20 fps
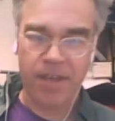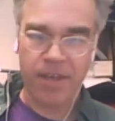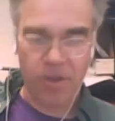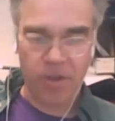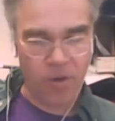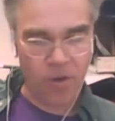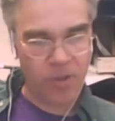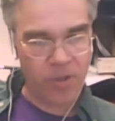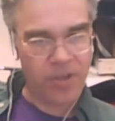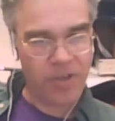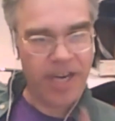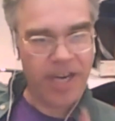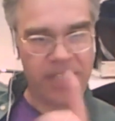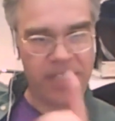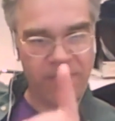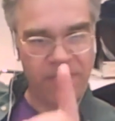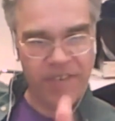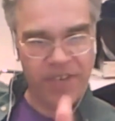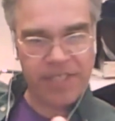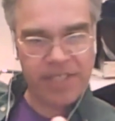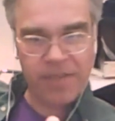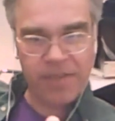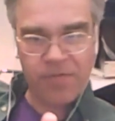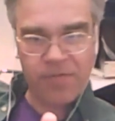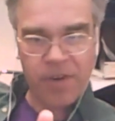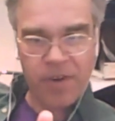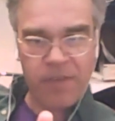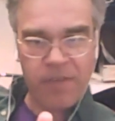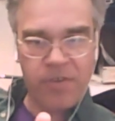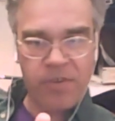You hold your eyes fixed in
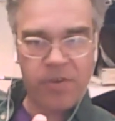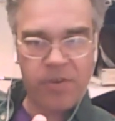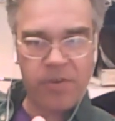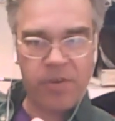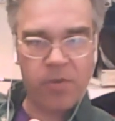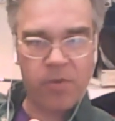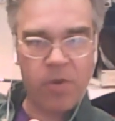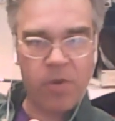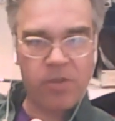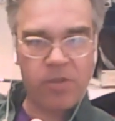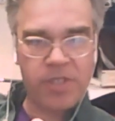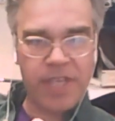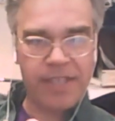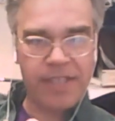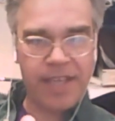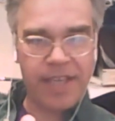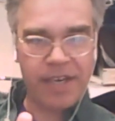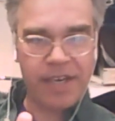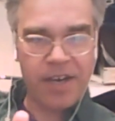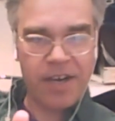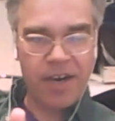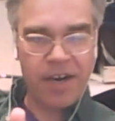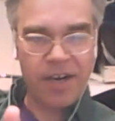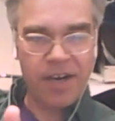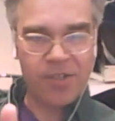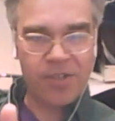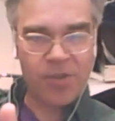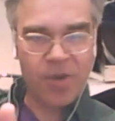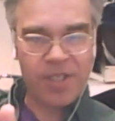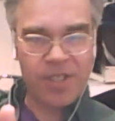front of you, and you rotate that
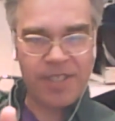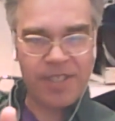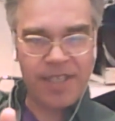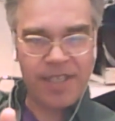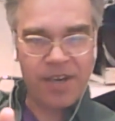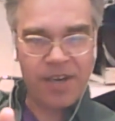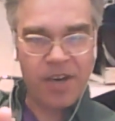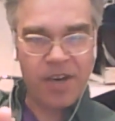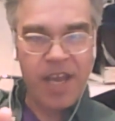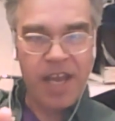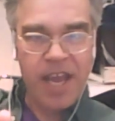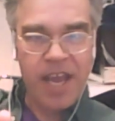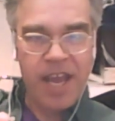card toward the center